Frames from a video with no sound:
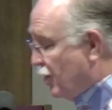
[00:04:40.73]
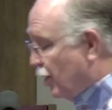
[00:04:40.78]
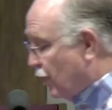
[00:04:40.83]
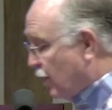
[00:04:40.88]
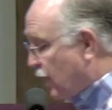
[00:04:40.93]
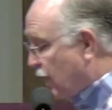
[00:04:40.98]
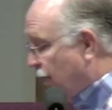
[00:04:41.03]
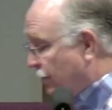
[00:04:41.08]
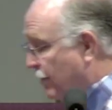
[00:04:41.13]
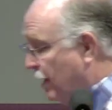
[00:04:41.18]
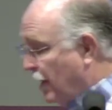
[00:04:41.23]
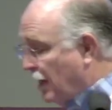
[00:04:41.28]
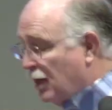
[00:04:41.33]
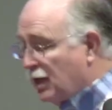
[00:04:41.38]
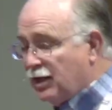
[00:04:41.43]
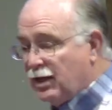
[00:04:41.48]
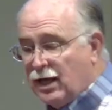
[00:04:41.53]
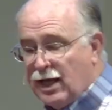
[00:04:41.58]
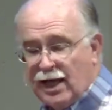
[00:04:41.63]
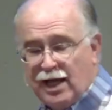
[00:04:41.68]
and took him
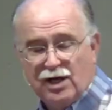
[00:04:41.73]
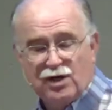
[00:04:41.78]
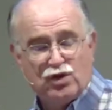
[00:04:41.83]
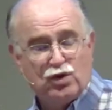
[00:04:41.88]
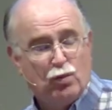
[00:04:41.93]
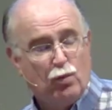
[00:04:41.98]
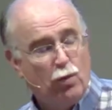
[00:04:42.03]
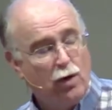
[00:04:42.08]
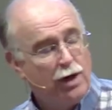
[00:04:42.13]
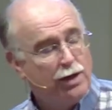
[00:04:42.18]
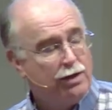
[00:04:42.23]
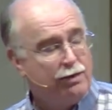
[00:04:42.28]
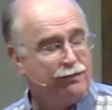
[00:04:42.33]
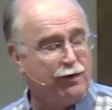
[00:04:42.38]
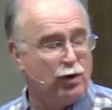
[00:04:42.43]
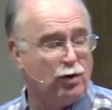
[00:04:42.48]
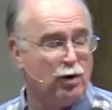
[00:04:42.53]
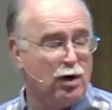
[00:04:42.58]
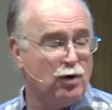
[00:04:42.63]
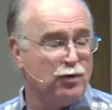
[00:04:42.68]
in as
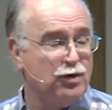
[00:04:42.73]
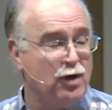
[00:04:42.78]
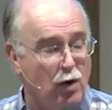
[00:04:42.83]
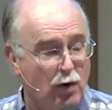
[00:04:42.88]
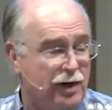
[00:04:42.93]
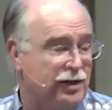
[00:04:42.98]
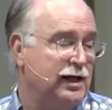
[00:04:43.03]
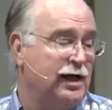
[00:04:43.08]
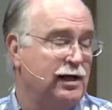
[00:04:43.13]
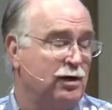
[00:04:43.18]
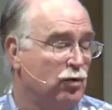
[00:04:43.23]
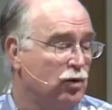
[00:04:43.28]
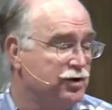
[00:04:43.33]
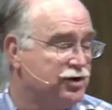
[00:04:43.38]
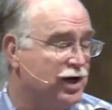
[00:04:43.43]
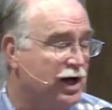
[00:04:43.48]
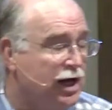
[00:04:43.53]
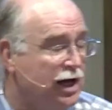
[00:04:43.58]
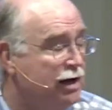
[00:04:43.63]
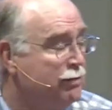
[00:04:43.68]
one of her own, knowing that he
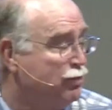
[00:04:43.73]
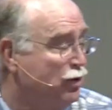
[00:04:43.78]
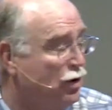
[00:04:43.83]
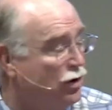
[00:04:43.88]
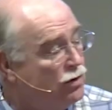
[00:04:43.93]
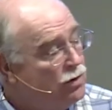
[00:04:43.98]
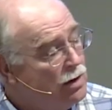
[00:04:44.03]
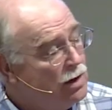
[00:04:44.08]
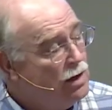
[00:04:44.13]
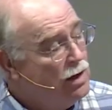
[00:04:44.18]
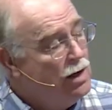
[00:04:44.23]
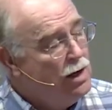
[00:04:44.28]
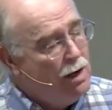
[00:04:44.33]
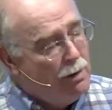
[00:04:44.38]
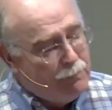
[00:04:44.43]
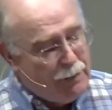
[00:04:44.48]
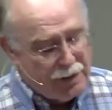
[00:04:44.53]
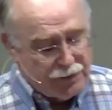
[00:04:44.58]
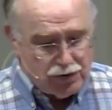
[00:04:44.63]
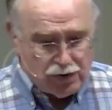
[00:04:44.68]
was a Hebrew,
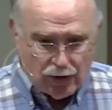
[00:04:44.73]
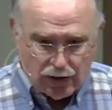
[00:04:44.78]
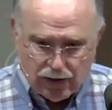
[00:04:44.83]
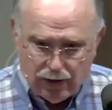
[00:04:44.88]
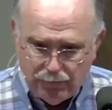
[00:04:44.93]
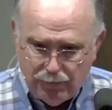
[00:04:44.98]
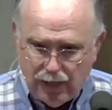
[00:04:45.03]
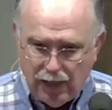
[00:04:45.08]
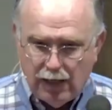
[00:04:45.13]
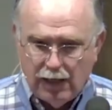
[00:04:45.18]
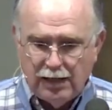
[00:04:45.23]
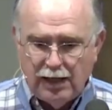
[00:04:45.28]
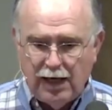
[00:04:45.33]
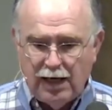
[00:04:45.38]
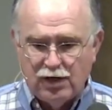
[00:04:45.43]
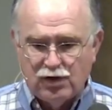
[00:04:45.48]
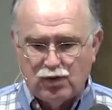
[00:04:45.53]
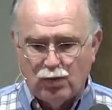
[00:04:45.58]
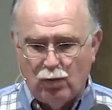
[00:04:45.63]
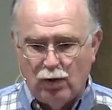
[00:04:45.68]
but took him
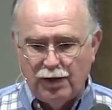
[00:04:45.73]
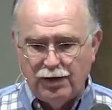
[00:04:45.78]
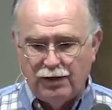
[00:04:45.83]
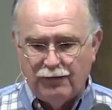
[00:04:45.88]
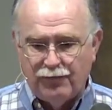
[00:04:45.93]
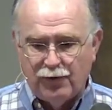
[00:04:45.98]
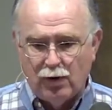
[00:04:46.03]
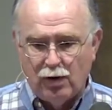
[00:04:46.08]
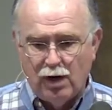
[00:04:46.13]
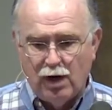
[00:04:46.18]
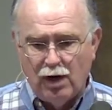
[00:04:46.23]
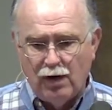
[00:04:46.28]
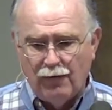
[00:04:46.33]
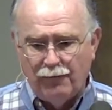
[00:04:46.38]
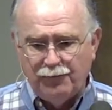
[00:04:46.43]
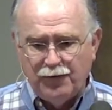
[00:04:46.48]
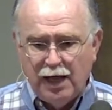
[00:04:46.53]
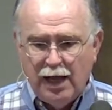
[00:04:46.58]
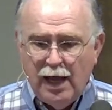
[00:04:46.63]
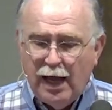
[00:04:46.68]
in as one of her
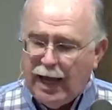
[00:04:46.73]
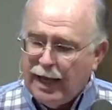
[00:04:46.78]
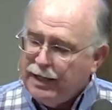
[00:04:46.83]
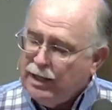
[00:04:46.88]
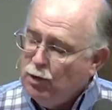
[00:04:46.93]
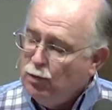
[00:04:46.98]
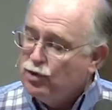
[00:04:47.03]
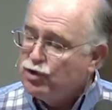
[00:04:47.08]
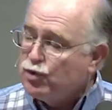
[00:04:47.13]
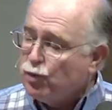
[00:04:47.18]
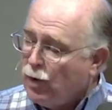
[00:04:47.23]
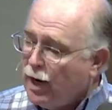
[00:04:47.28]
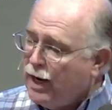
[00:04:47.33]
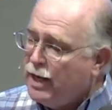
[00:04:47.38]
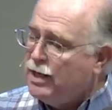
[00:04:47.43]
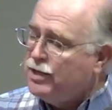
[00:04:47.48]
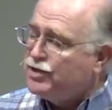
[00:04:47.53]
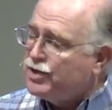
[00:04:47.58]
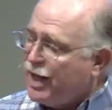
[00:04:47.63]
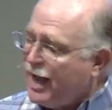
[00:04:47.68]
own. And he was
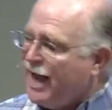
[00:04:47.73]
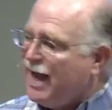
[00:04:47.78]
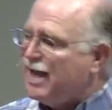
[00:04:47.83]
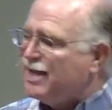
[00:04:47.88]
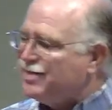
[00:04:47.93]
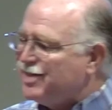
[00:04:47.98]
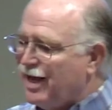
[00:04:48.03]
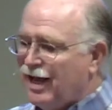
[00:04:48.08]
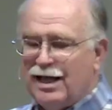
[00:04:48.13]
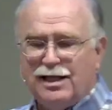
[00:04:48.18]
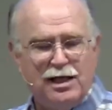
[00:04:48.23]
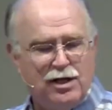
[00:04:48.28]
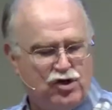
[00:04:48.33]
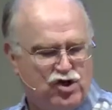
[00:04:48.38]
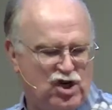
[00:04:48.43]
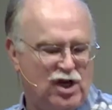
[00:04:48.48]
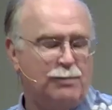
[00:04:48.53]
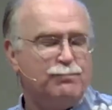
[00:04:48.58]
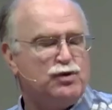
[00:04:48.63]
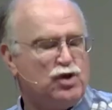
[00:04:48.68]
raised as an
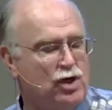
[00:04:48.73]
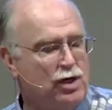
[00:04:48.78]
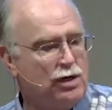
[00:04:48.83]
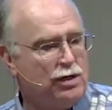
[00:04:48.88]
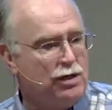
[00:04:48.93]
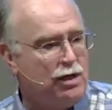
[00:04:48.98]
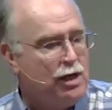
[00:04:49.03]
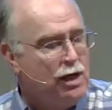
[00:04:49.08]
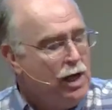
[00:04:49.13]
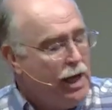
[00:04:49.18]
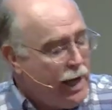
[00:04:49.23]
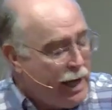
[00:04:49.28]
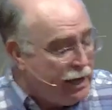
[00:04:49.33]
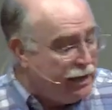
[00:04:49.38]
Egyptian.